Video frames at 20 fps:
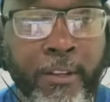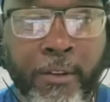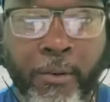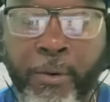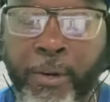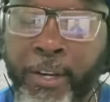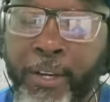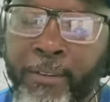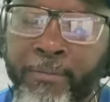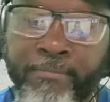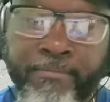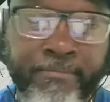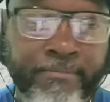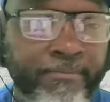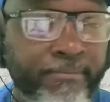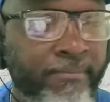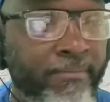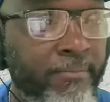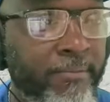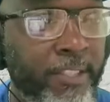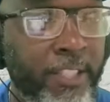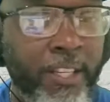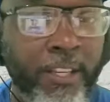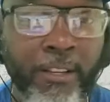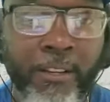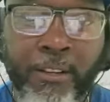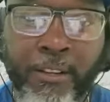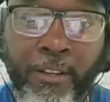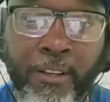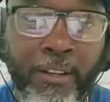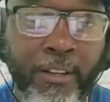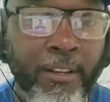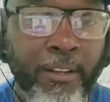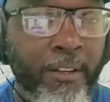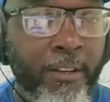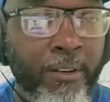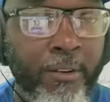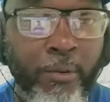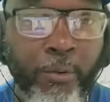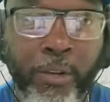Well,
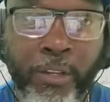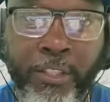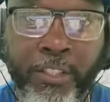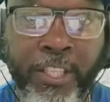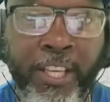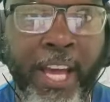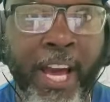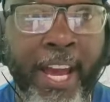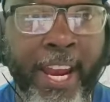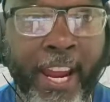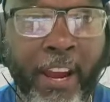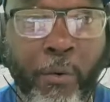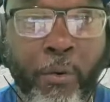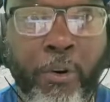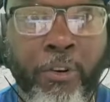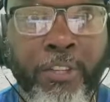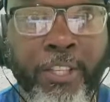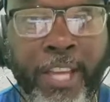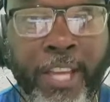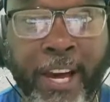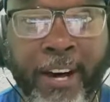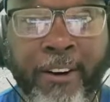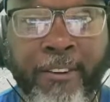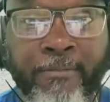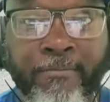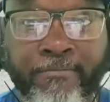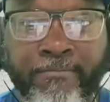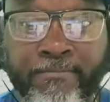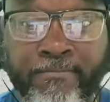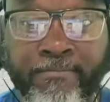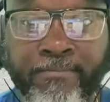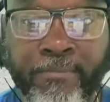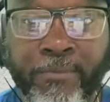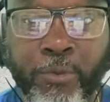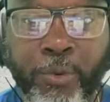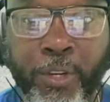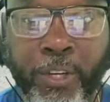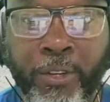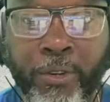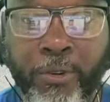we'll see how that works out.
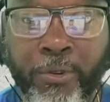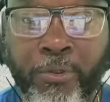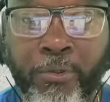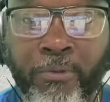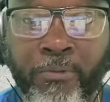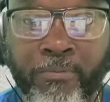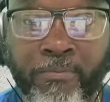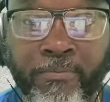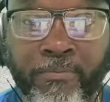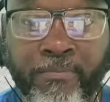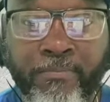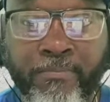We do.